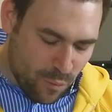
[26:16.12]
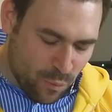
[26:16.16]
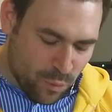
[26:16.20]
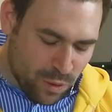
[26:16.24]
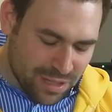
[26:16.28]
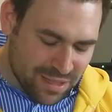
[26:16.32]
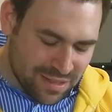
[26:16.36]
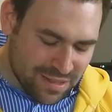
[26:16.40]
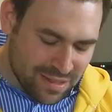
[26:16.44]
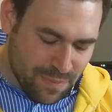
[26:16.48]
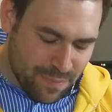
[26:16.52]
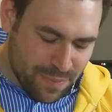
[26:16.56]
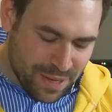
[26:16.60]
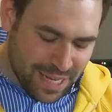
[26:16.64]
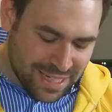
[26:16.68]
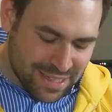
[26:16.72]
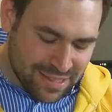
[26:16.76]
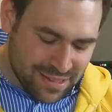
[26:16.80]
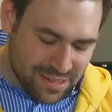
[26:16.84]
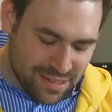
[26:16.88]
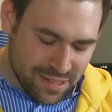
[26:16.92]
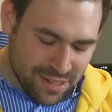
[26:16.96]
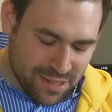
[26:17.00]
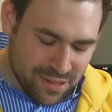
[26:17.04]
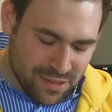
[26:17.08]
What's the
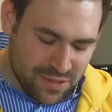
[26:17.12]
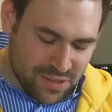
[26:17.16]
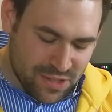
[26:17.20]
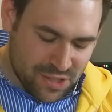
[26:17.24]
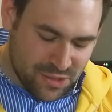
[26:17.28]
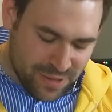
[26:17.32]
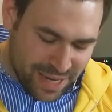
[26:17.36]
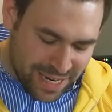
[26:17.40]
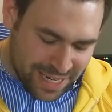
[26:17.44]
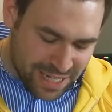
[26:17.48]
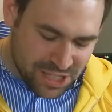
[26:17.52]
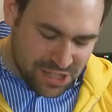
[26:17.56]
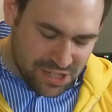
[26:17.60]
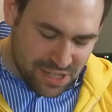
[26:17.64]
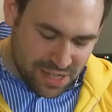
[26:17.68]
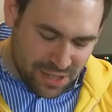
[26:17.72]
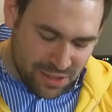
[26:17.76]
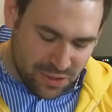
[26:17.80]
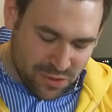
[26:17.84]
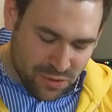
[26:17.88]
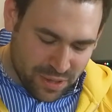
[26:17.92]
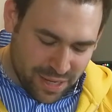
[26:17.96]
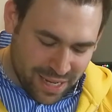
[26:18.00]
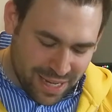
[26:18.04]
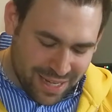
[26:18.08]
best strategy
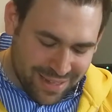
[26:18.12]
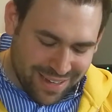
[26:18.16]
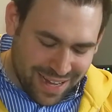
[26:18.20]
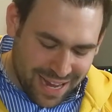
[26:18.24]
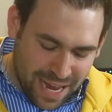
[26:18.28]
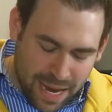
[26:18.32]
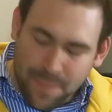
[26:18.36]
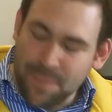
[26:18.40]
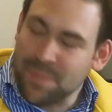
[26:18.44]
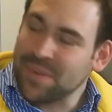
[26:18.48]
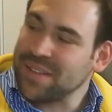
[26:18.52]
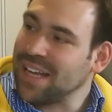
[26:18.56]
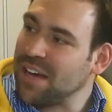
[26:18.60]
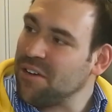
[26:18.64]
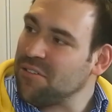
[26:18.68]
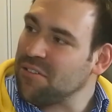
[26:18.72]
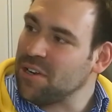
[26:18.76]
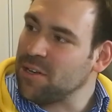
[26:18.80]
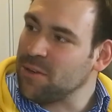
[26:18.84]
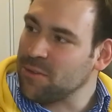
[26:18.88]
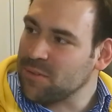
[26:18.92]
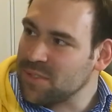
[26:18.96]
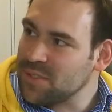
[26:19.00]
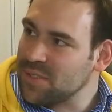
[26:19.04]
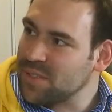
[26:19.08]
to get app
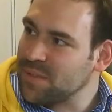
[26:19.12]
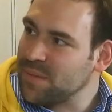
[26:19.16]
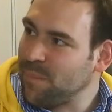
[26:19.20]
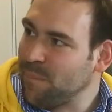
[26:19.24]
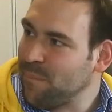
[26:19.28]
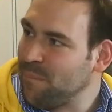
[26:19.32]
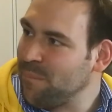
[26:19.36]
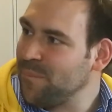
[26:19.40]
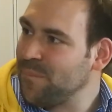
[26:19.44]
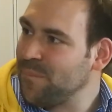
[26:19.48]
downloads?